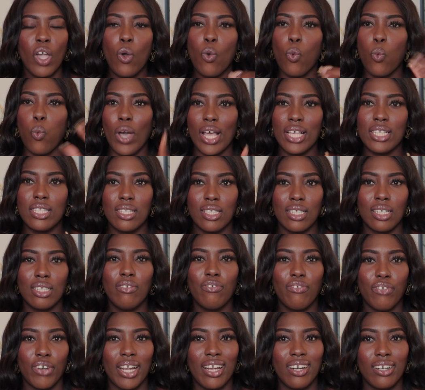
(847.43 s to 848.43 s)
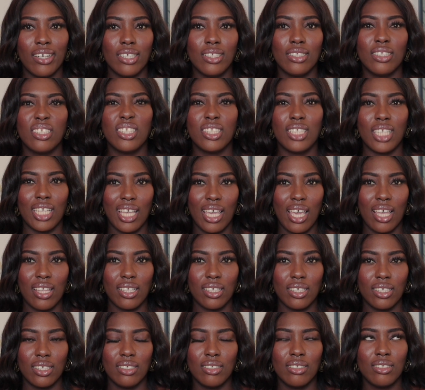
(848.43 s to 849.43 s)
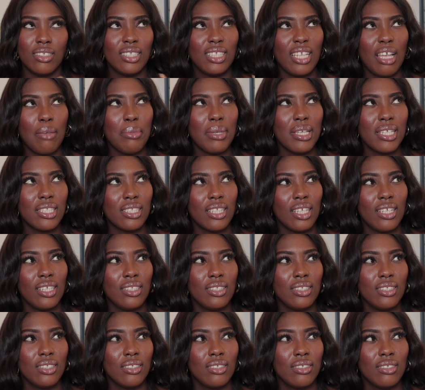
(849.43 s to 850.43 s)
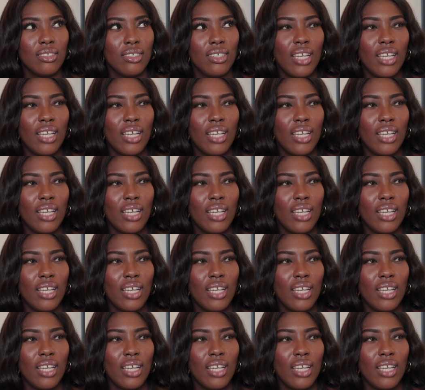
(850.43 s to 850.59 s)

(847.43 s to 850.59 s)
Western fragrance together. Does that make sense?